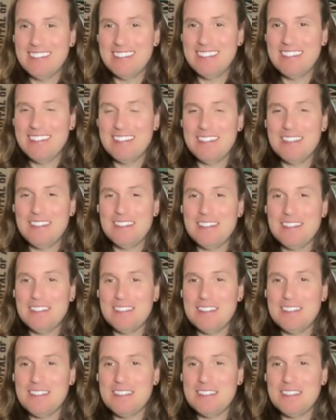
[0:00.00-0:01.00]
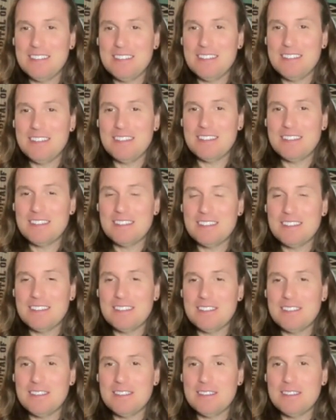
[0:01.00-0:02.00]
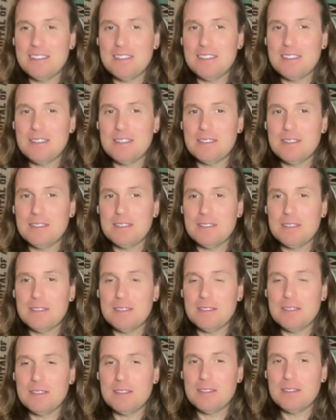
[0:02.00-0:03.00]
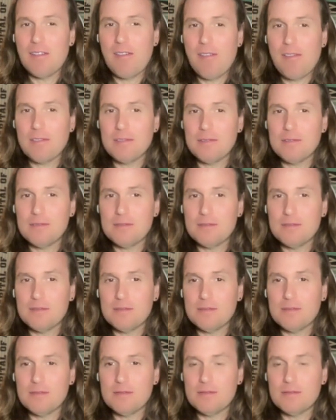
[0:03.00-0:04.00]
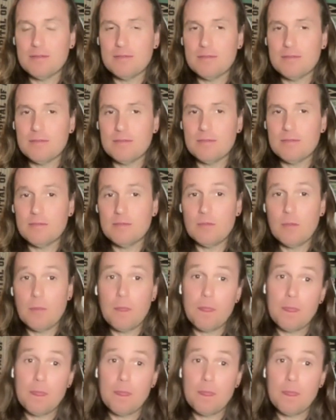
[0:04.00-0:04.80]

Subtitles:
The person shown says nothing.